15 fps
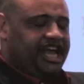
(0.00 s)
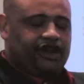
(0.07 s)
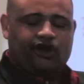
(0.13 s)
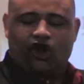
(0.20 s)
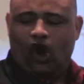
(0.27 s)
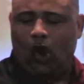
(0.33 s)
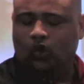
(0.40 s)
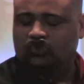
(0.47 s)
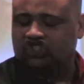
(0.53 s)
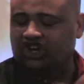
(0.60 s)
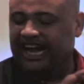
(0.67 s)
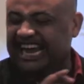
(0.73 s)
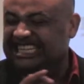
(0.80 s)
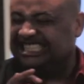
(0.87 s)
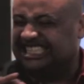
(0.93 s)
in culture
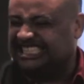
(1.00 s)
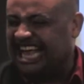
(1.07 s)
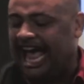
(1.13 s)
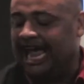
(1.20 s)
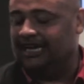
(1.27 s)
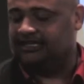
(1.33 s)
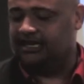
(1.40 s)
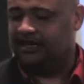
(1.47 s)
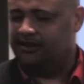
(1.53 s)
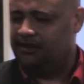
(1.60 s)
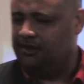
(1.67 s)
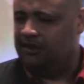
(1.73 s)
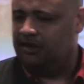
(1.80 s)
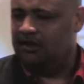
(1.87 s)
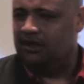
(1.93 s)
and society,
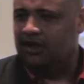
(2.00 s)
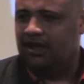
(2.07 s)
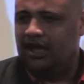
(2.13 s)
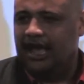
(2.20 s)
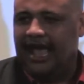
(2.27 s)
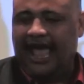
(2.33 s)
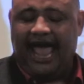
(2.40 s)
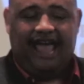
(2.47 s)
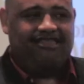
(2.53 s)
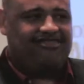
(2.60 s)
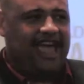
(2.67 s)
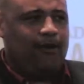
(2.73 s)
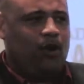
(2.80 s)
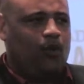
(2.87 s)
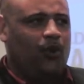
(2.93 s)
and
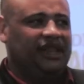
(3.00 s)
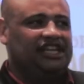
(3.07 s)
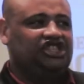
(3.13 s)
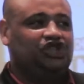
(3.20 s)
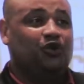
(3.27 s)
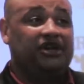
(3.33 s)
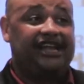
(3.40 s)
they were willing to